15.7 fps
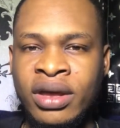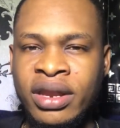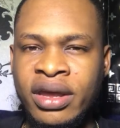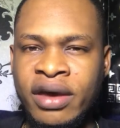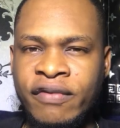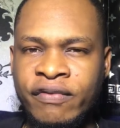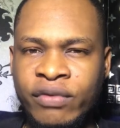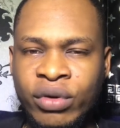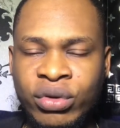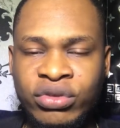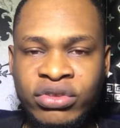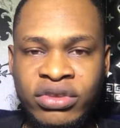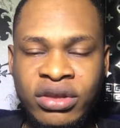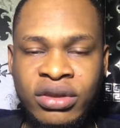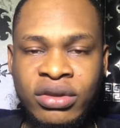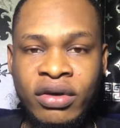Now, four
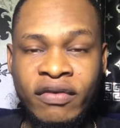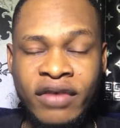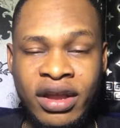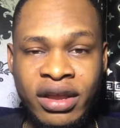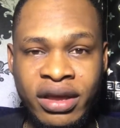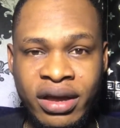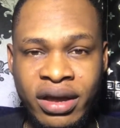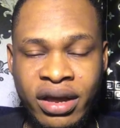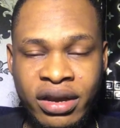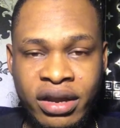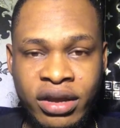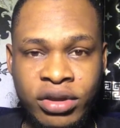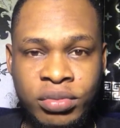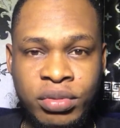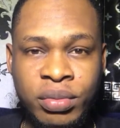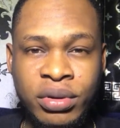seed of alligator
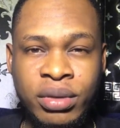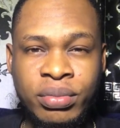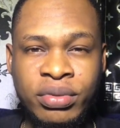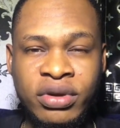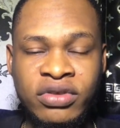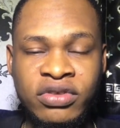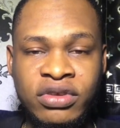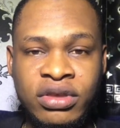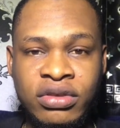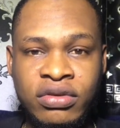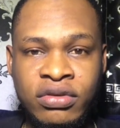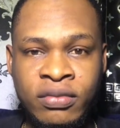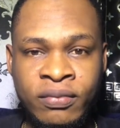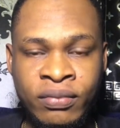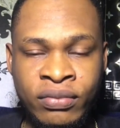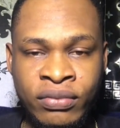pepper
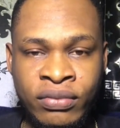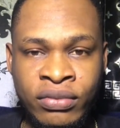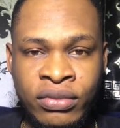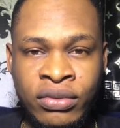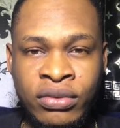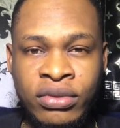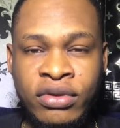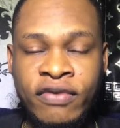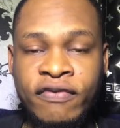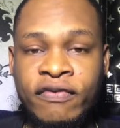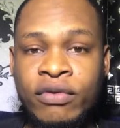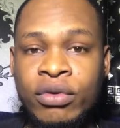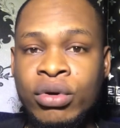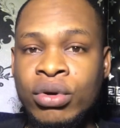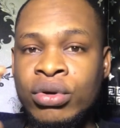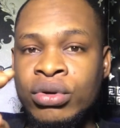represent the
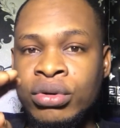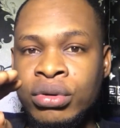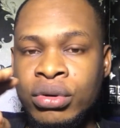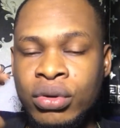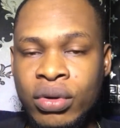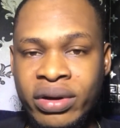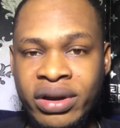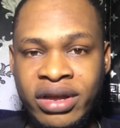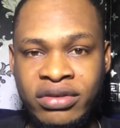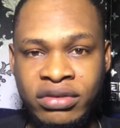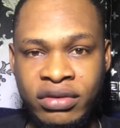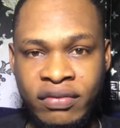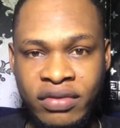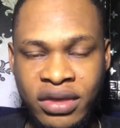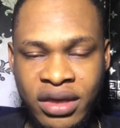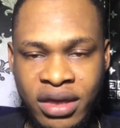four corners
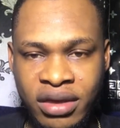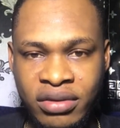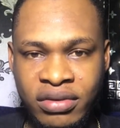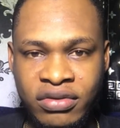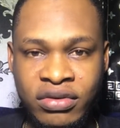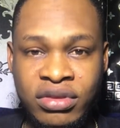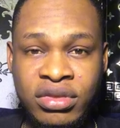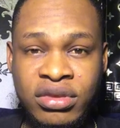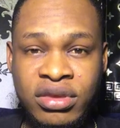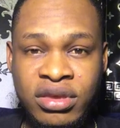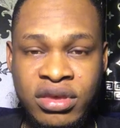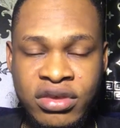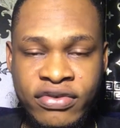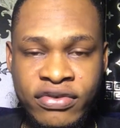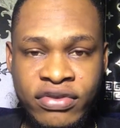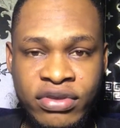of the earth: the
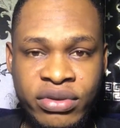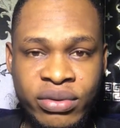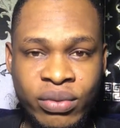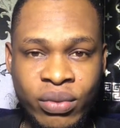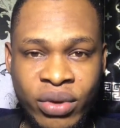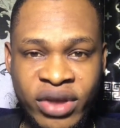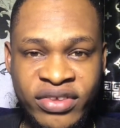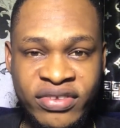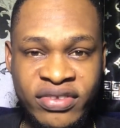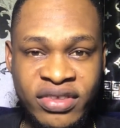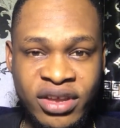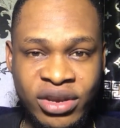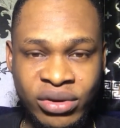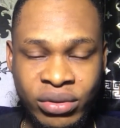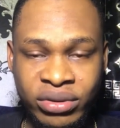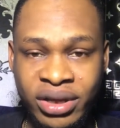east, the west,
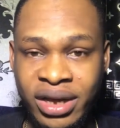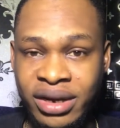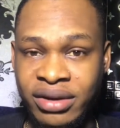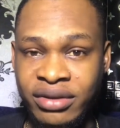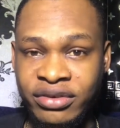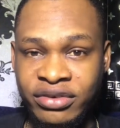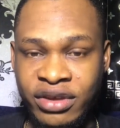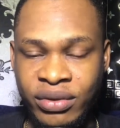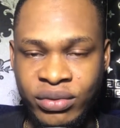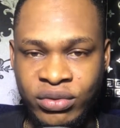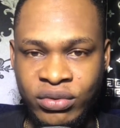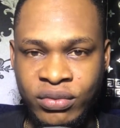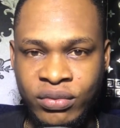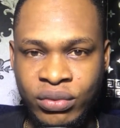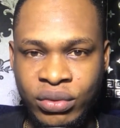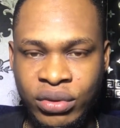the north, and the
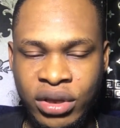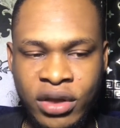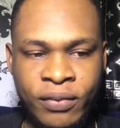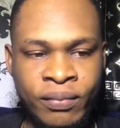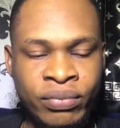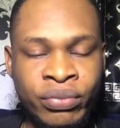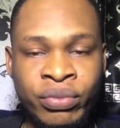south. Okay.